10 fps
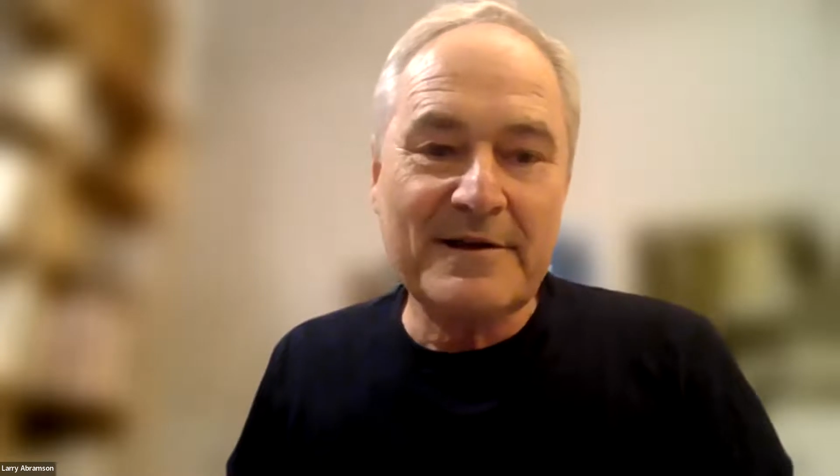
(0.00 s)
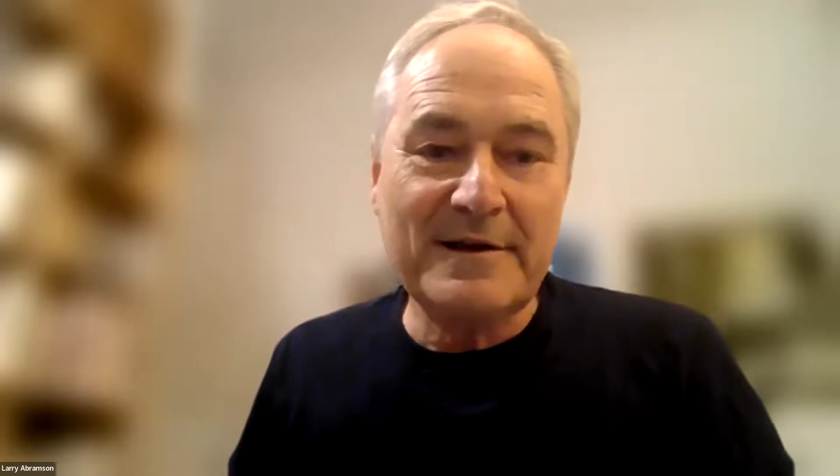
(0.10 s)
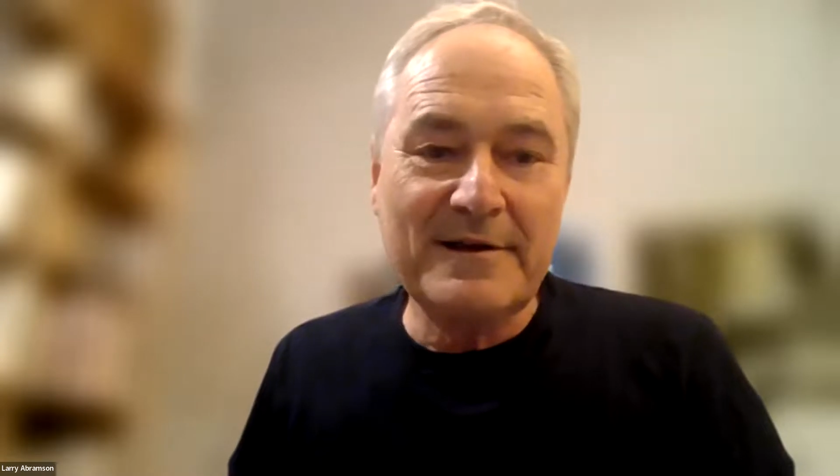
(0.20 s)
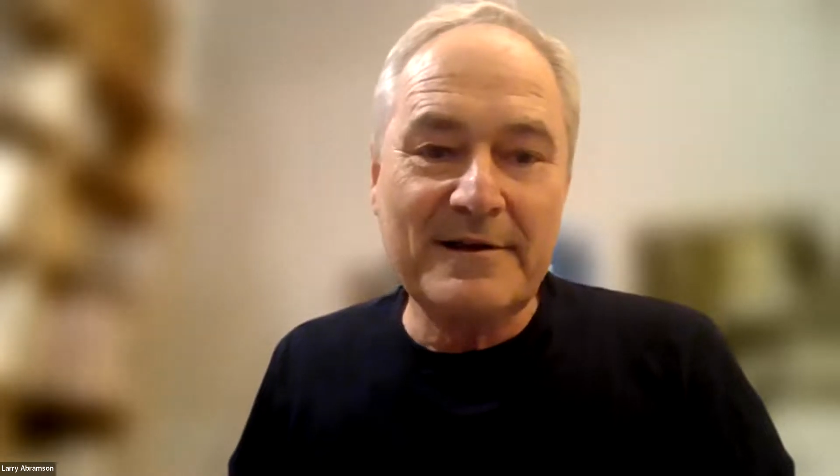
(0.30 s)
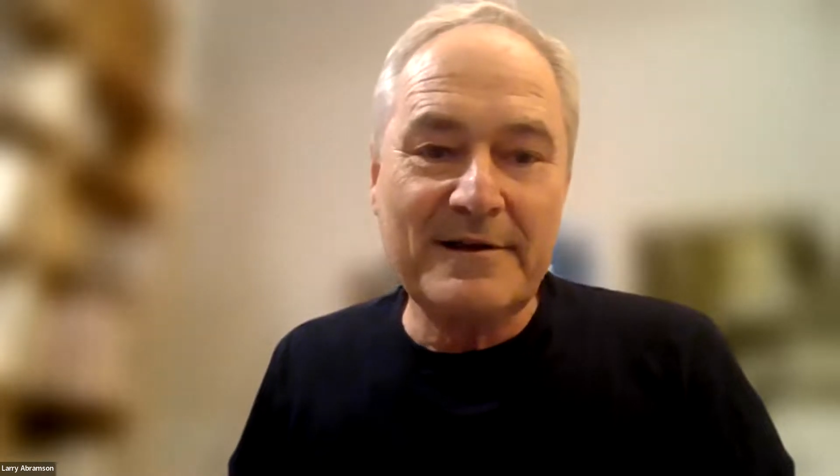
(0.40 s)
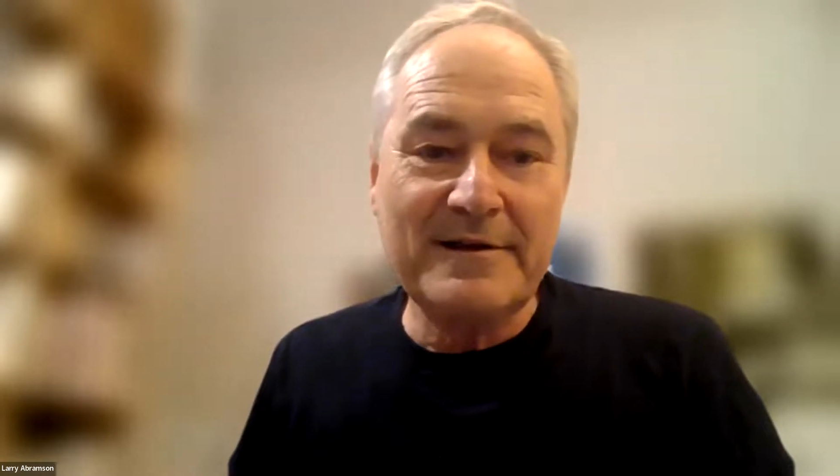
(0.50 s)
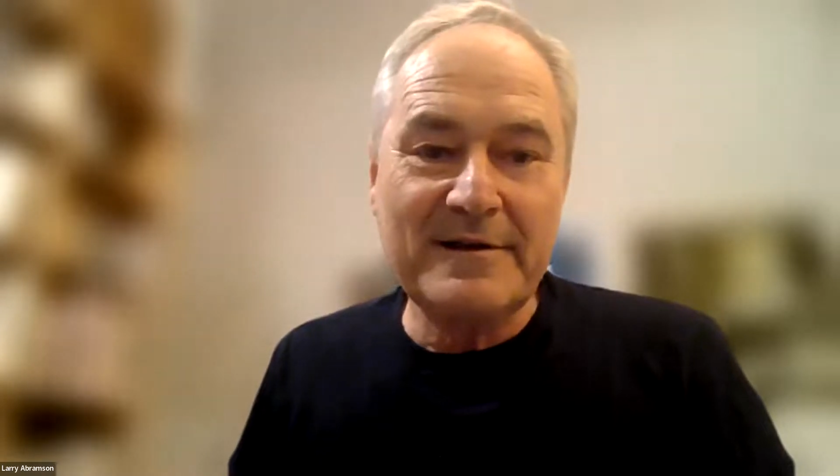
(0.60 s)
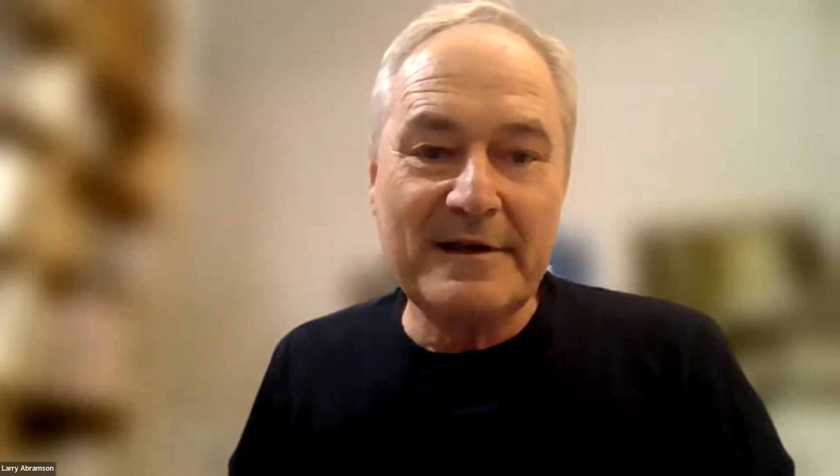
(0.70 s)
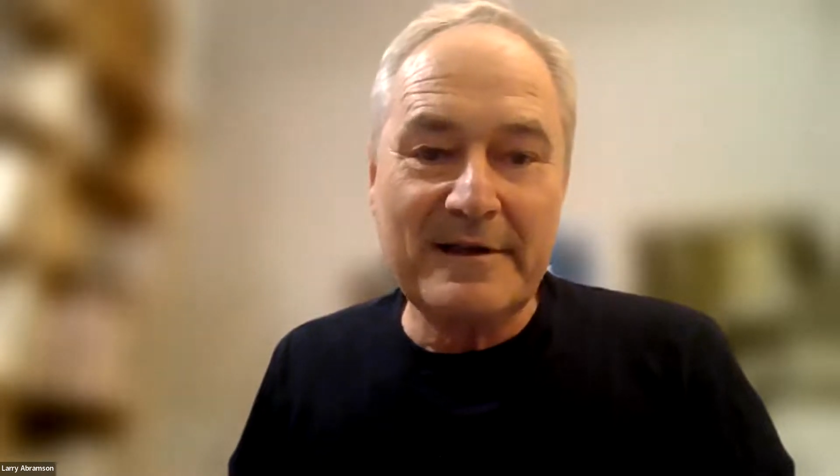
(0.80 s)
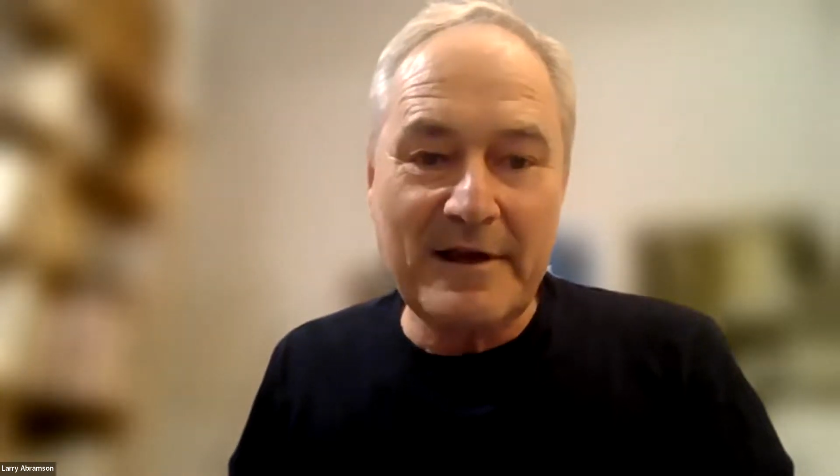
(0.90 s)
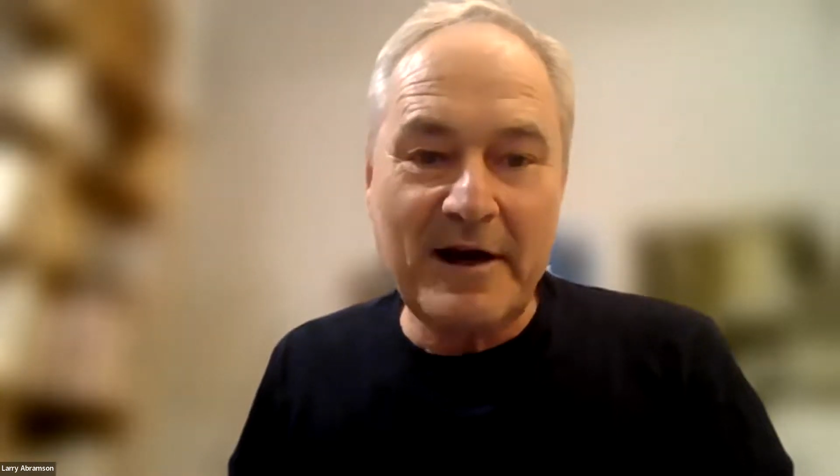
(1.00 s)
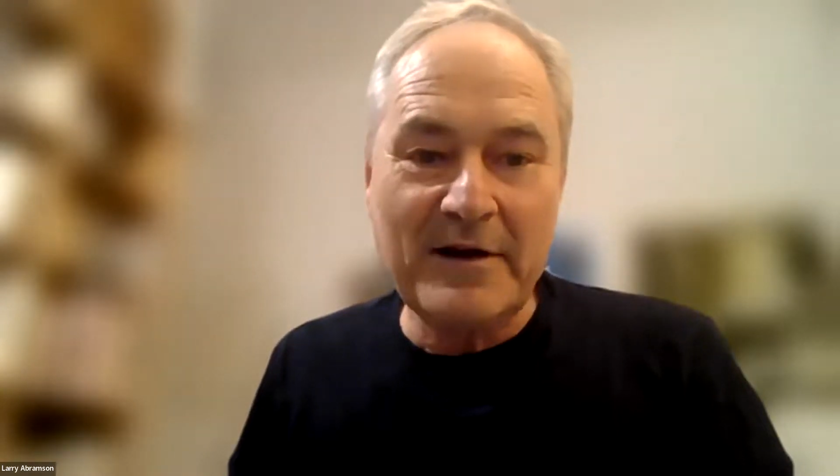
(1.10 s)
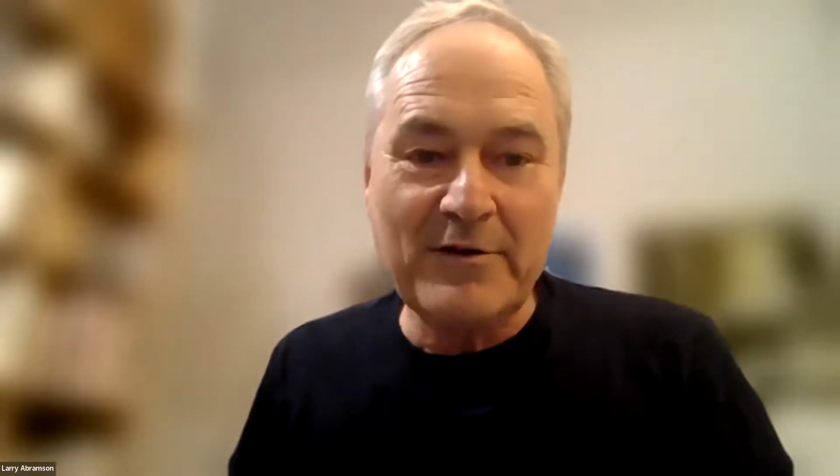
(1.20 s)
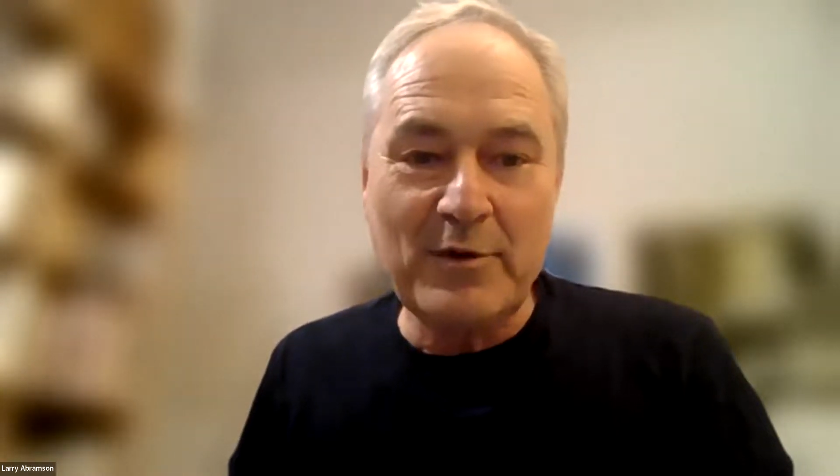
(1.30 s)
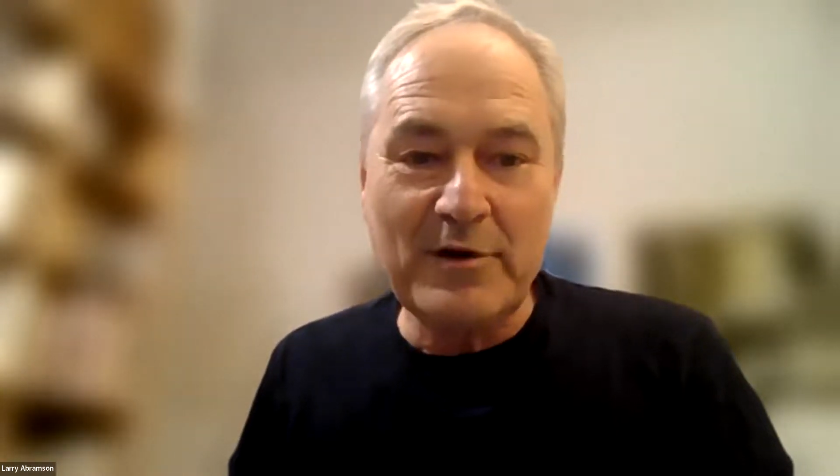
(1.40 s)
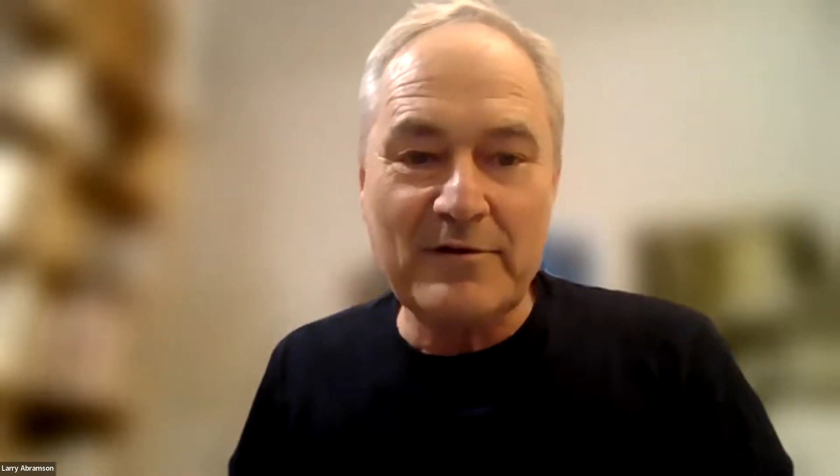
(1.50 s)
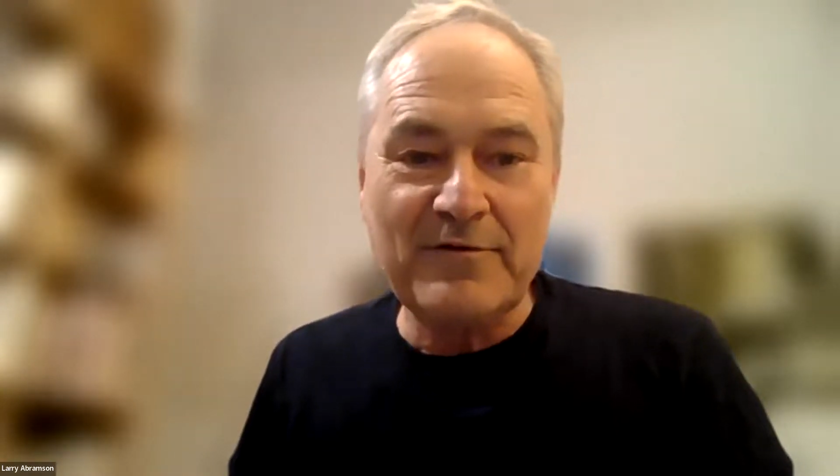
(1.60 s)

in in the art world